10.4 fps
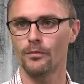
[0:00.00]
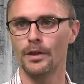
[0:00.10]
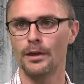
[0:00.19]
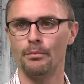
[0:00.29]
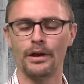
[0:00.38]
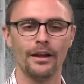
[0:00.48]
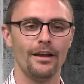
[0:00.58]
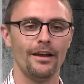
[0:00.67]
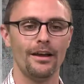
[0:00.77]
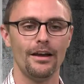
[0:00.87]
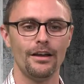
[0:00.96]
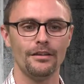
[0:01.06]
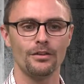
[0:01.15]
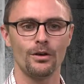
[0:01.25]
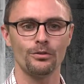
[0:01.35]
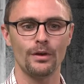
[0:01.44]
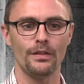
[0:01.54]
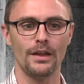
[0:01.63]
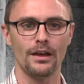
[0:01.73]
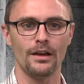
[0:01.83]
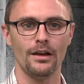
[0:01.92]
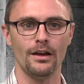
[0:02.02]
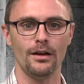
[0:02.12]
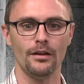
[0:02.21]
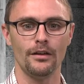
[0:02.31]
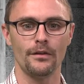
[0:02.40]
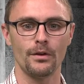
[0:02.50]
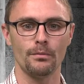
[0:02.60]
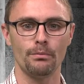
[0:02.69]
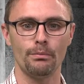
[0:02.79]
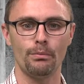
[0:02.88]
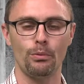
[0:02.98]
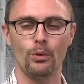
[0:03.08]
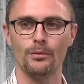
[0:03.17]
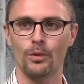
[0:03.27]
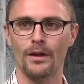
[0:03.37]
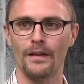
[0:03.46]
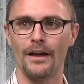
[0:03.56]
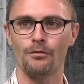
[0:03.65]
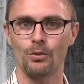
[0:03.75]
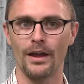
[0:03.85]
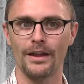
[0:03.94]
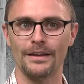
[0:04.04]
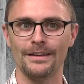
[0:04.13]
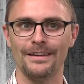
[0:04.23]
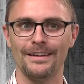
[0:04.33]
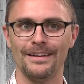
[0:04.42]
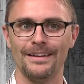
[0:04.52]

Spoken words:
for me. But it's also, I think, another point in my life where I can